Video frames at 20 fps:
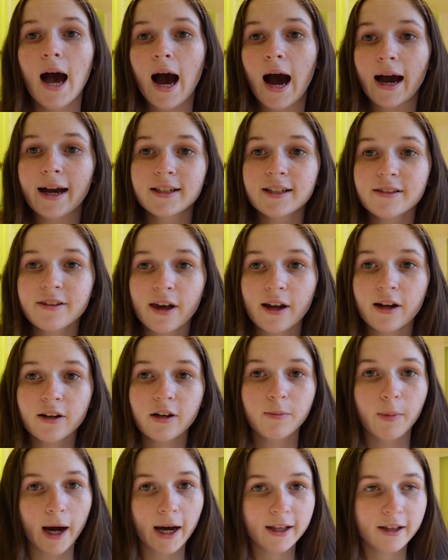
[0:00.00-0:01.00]
I decided to
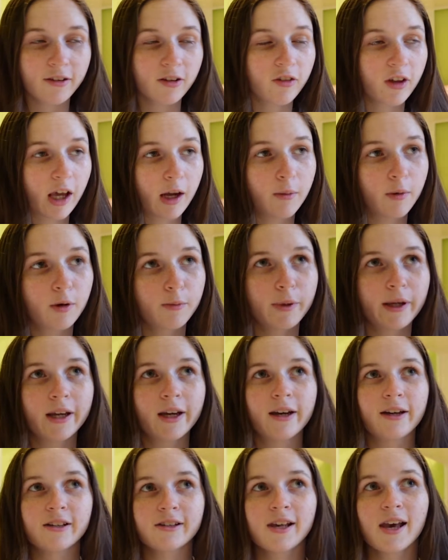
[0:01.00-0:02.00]
buy this camera
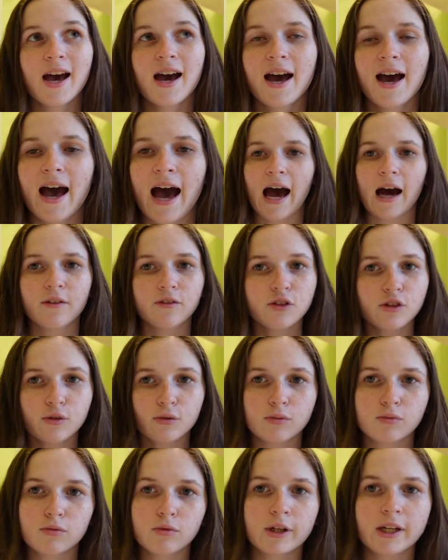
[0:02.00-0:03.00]
because after
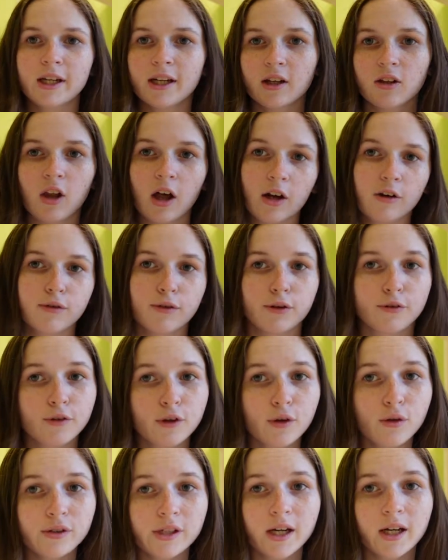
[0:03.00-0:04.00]
reading a lot of
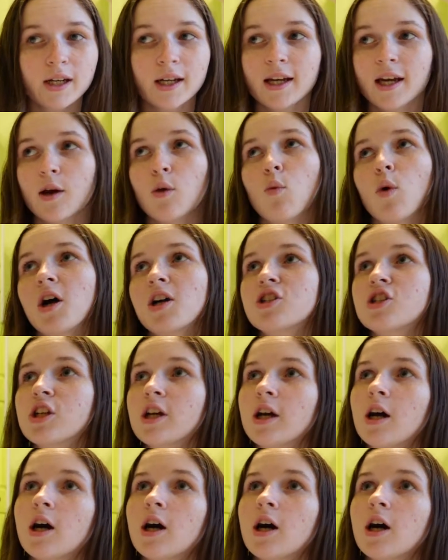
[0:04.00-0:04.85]
reviews on it and watching